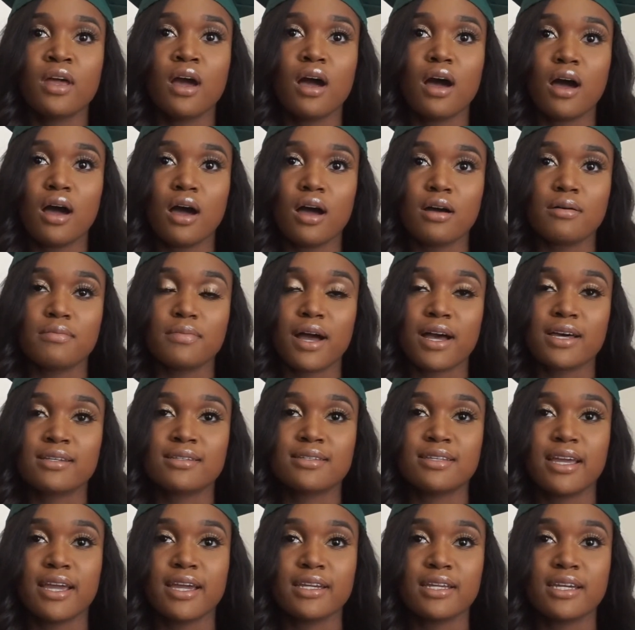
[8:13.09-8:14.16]
I
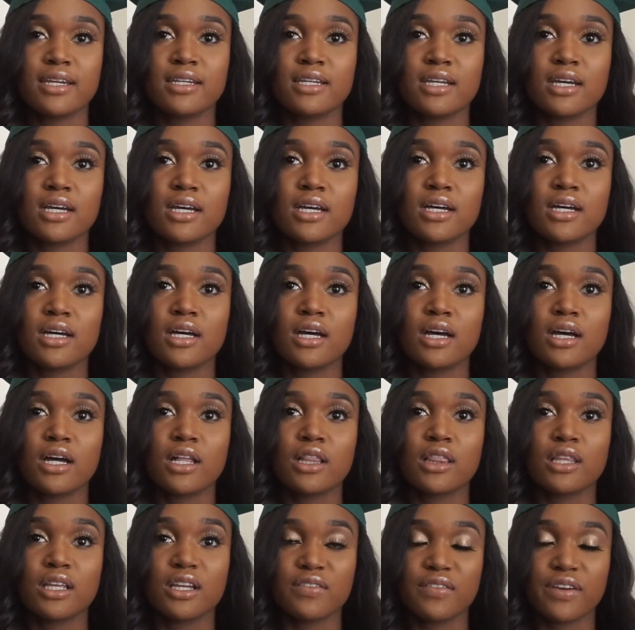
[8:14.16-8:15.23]
stayed in a
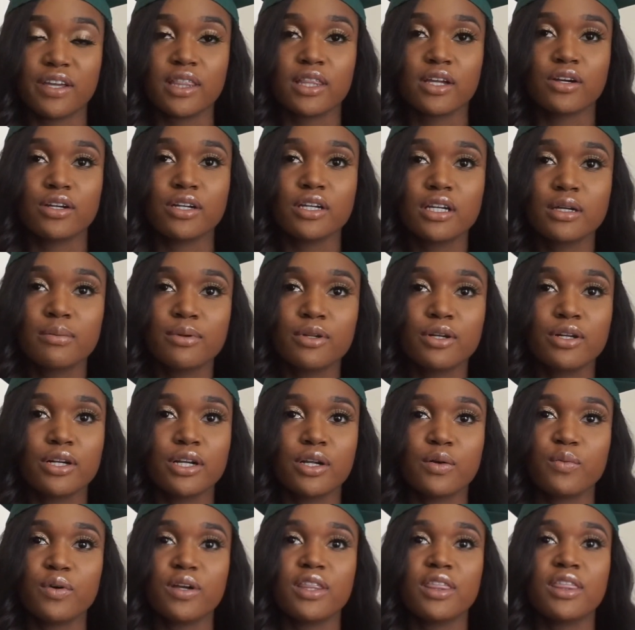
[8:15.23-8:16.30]
living learning
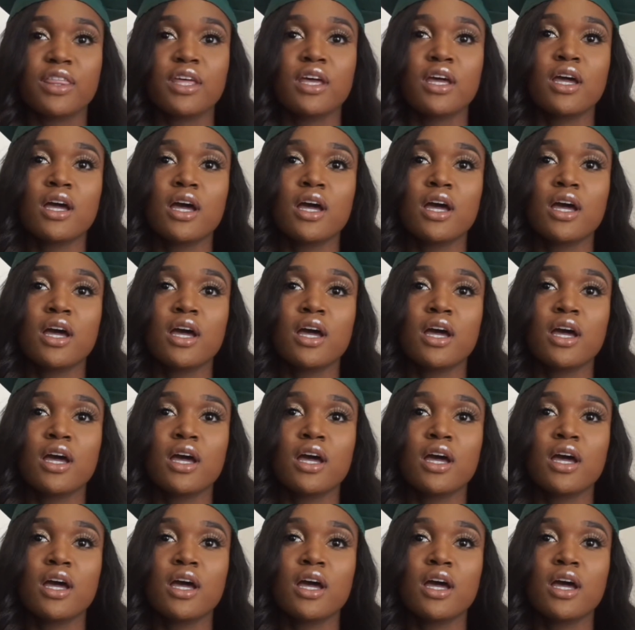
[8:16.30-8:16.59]
community with